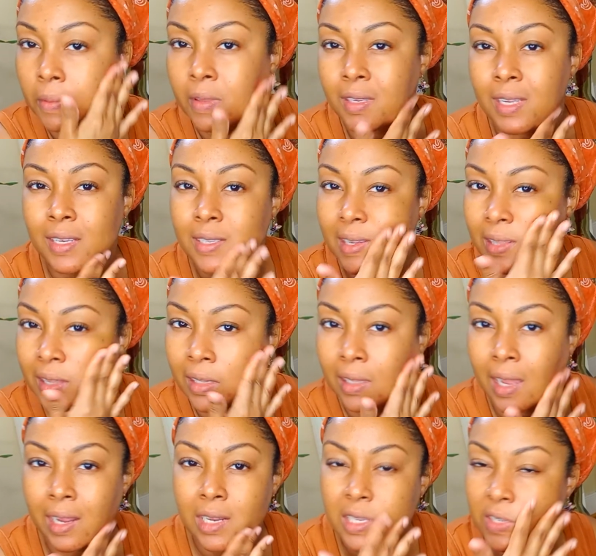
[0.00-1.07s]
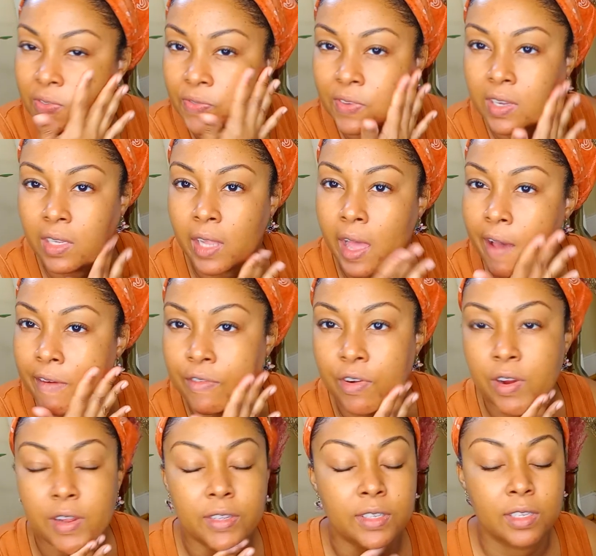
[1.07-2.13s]
This has like the lightest feel
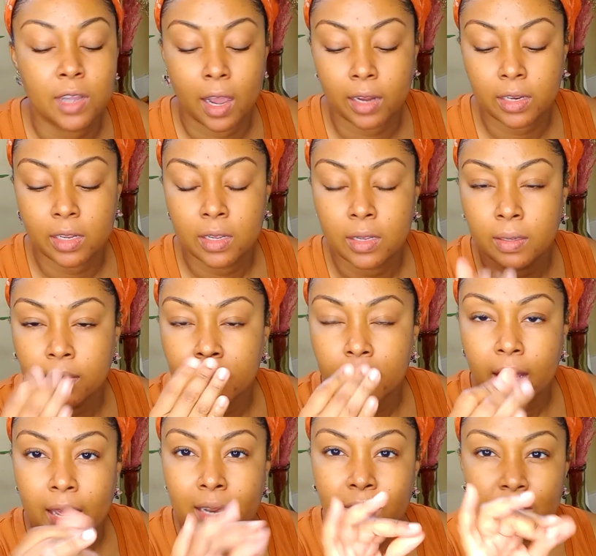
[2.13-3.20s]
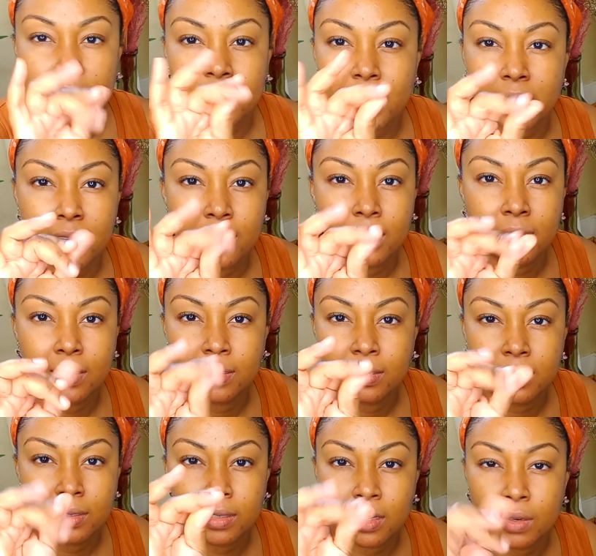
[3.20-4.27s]
ever. It's not, and it's just like,
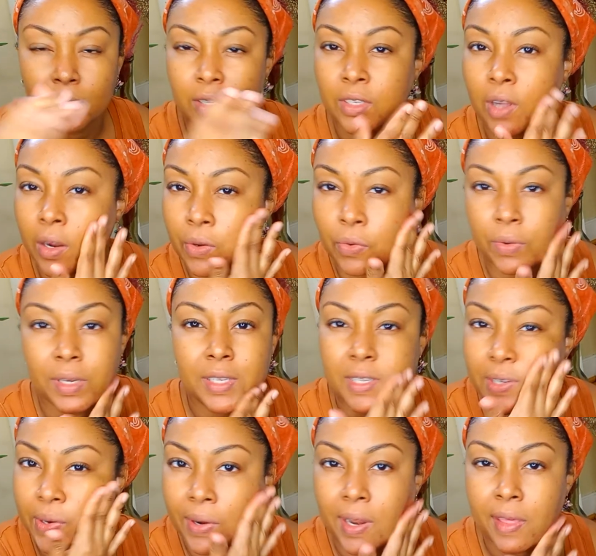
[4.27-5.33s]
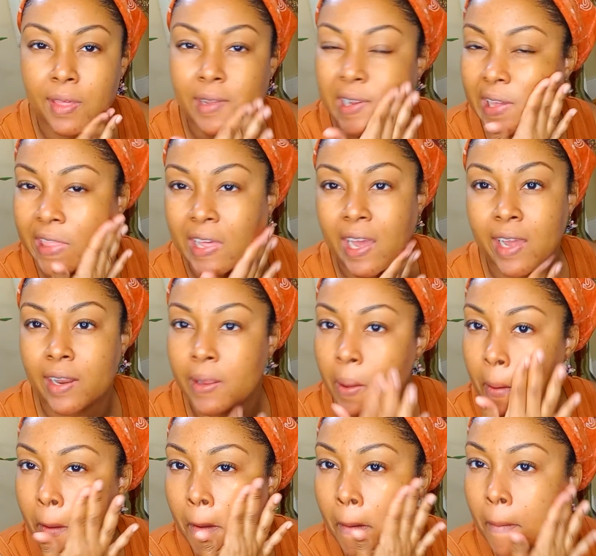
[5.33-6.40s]
you know, it's not greasy or anything like that.
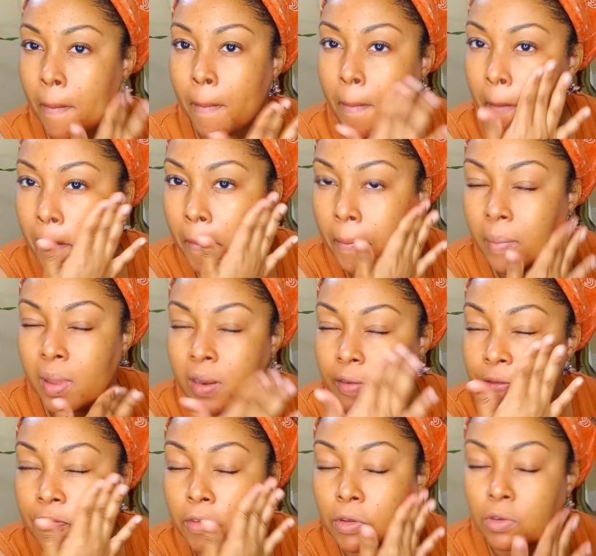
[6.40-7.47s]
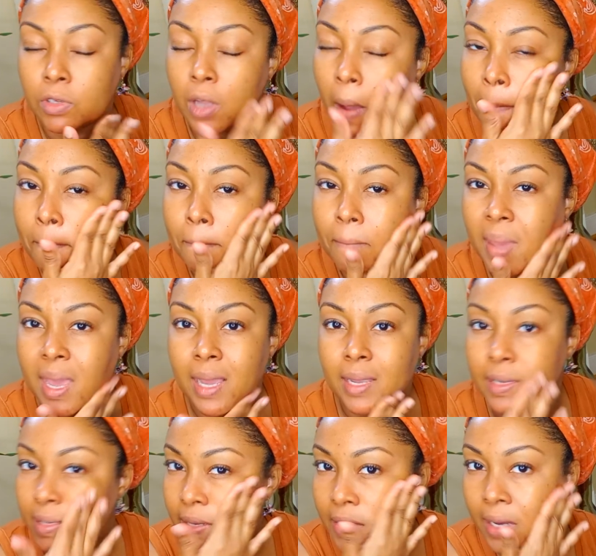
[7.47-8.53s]
And it feels
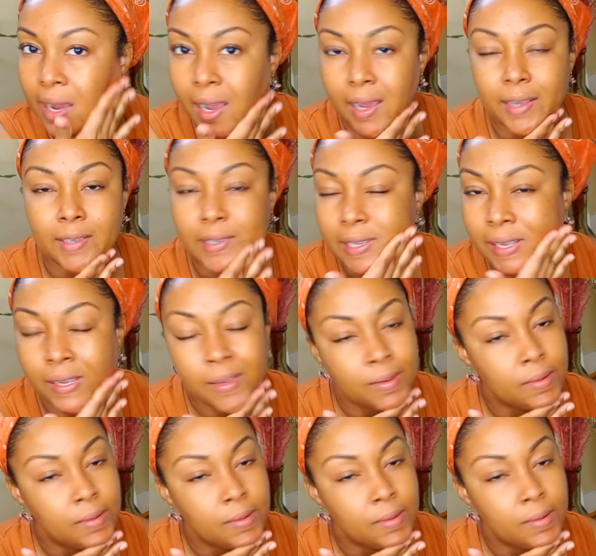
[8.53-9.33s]
amazing, guys.